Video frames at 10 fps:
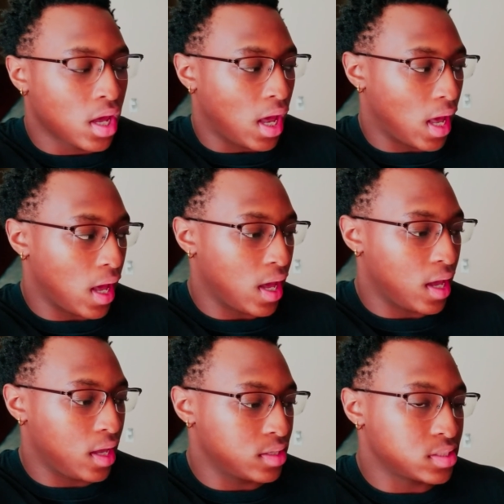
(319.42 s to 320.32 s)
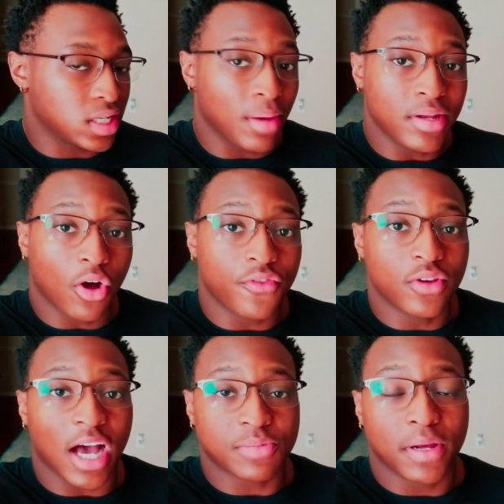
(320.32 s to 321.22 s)
And let me know if you
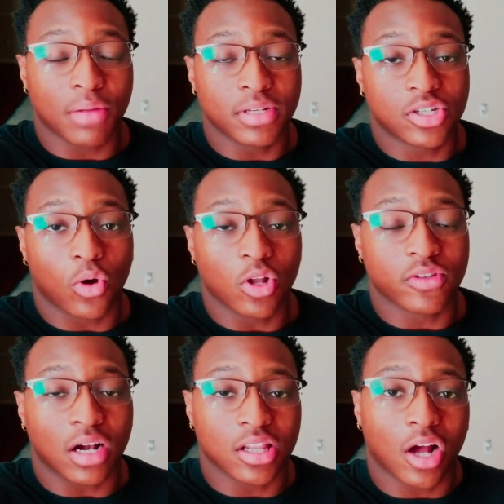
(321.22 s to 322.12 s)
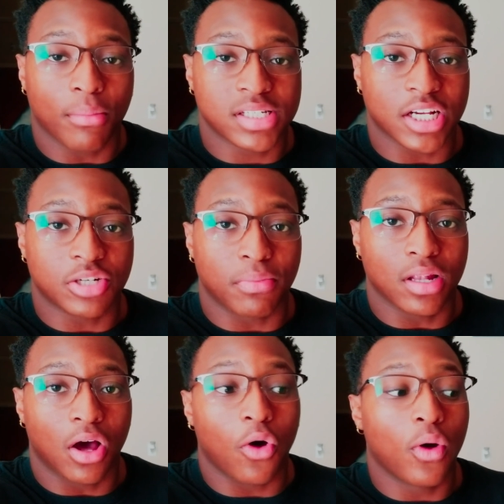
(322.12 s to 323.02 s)
guys pick up these coilovers down in the comment section
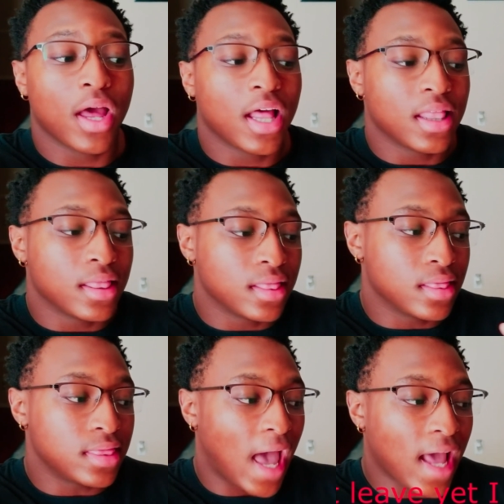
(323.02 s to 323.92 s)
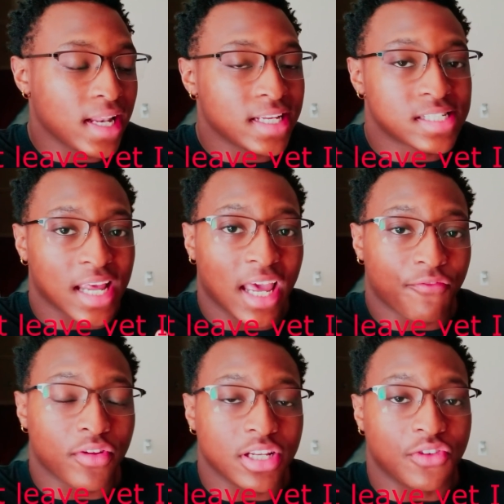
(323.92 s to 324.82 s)
below. That is
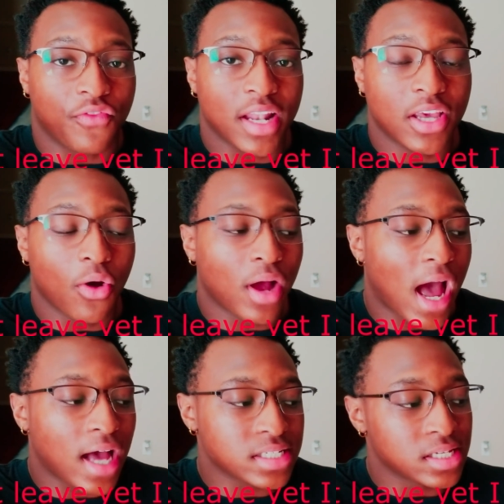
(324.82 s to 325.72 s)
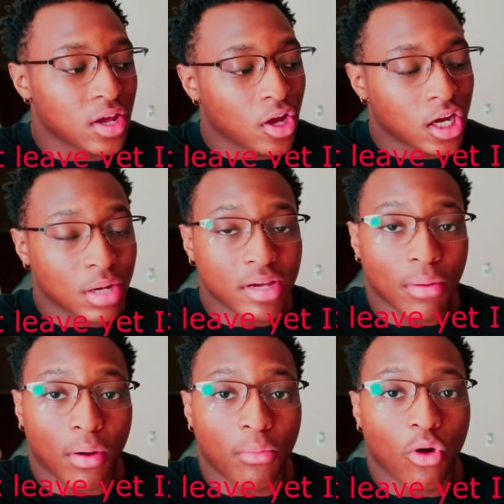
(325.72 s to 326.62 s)
it for this video, guys. Gonna be
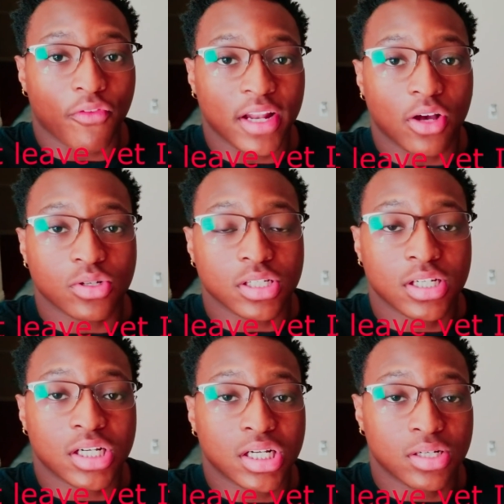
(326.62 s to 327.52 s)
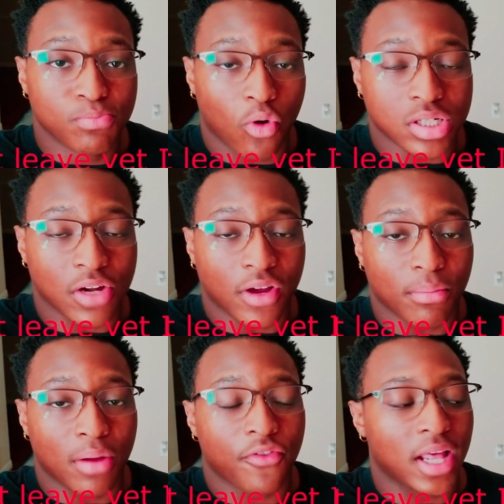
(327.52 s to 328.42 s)
coming out more videos, more stuff
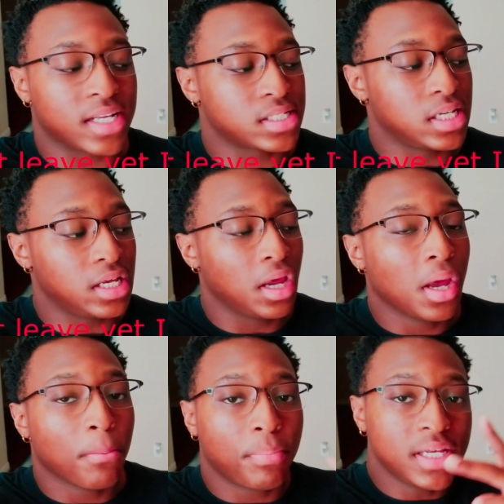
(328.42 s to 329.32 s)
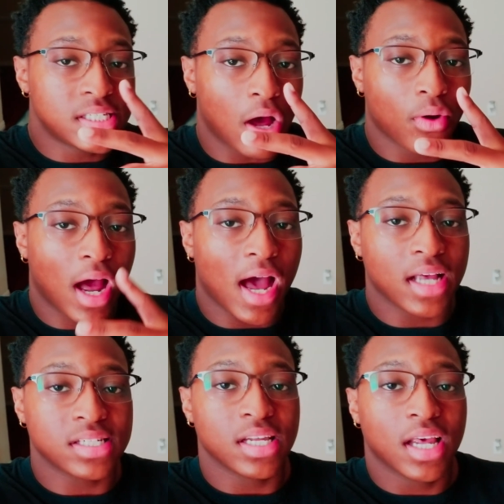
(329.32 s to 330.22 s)
coming up for the ST. Peace out,
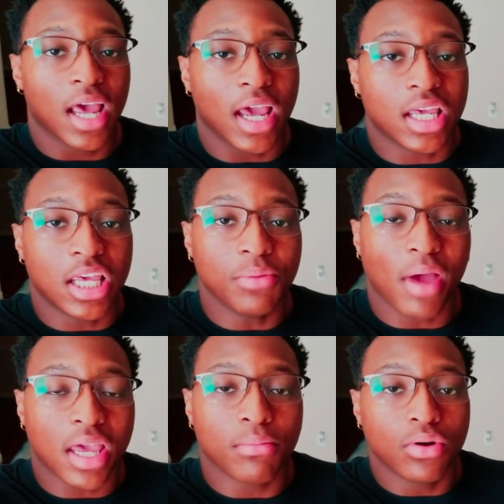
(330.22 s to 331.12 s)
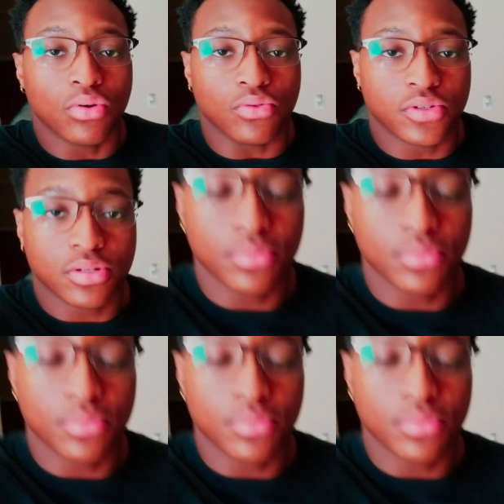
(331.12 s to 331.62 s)
guys, and keep making moves.